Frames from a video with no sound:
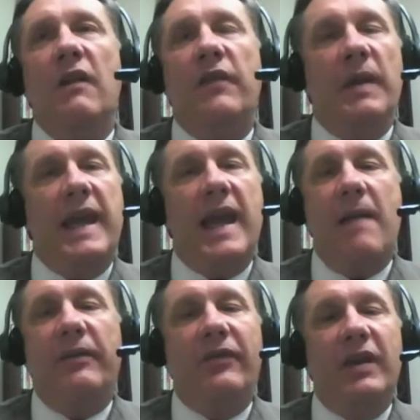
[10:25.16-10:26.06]
From a
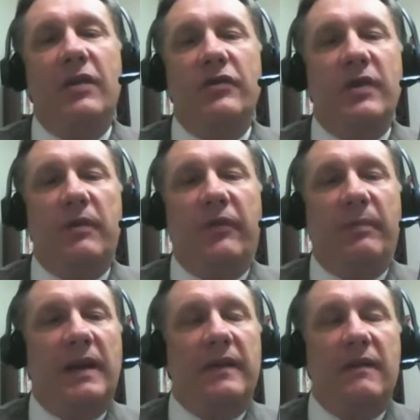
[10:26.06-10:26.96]
campus leadership
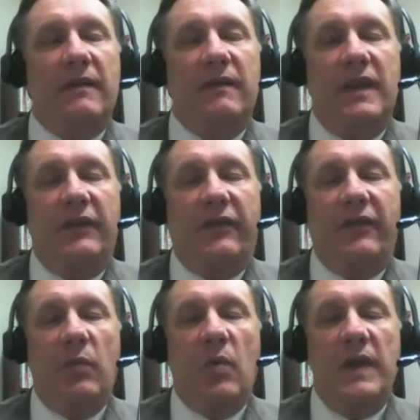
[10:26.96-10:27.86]
perspective, this
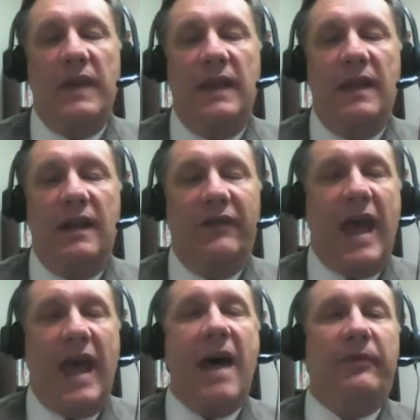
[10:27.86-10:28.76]
is one thing that is
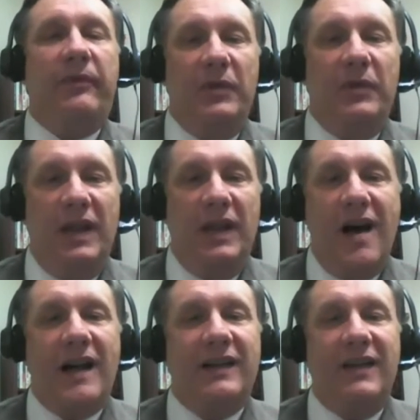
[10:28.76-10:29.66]
absolutely
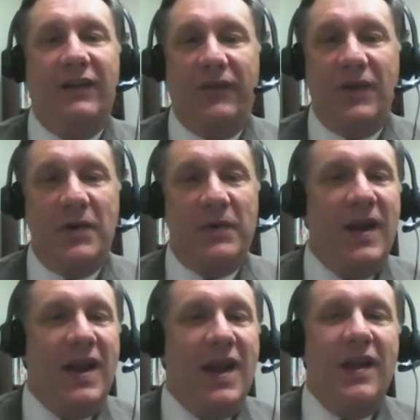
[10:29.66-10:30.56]
locked in
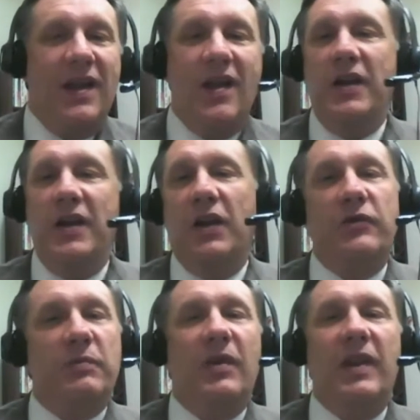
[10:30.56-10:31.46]
stone,
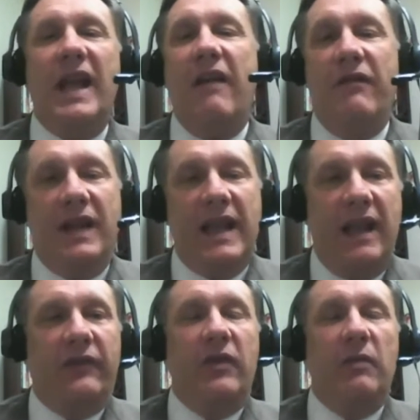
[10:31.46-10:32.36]
non-negotiable in every
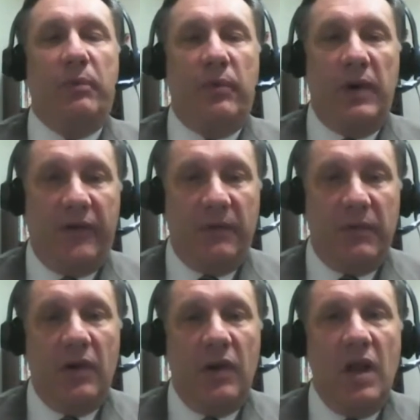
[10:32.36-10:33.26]
case. The
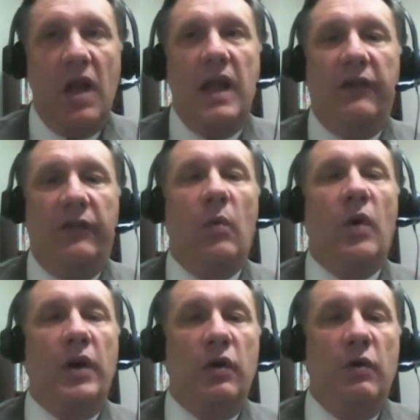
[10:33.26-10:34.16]
principal is the
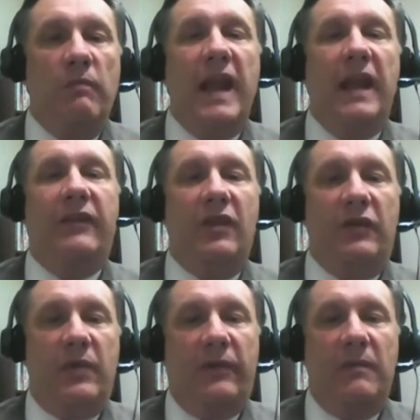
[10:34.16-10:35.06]
one who makes the
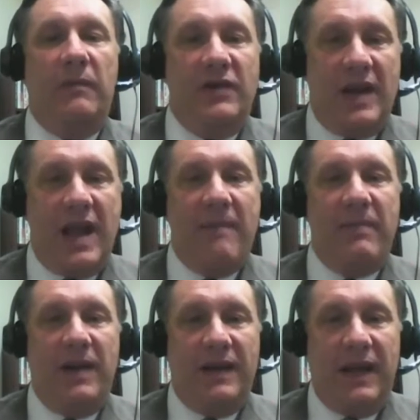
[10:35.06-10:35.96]
transformation
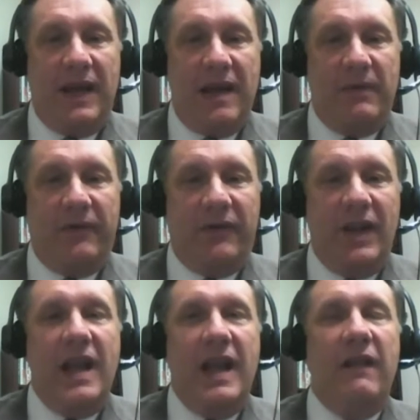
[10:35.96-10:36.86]
happen at the campus.
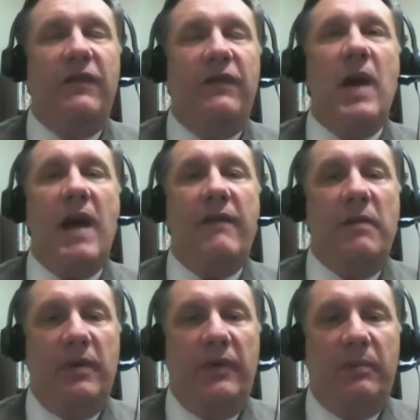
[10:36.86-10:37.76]
If you have a
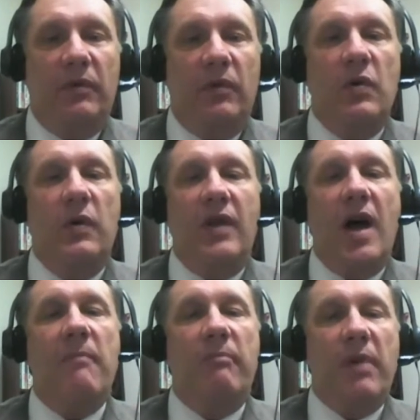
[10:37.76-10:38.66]
principal who is
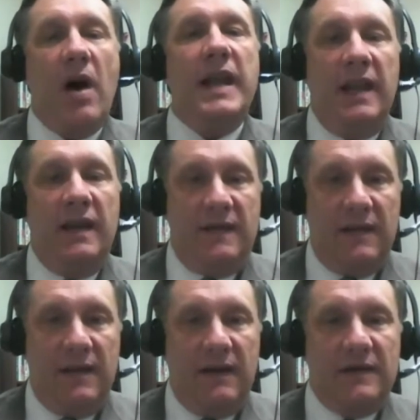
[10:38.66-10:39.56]
not bought
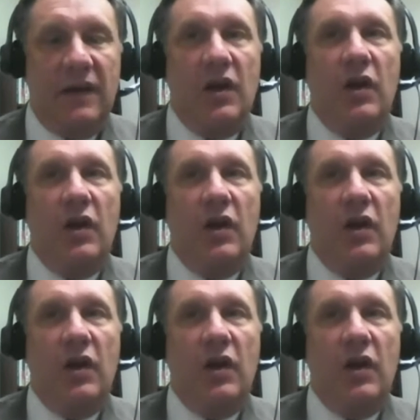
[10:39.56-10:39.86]
into this,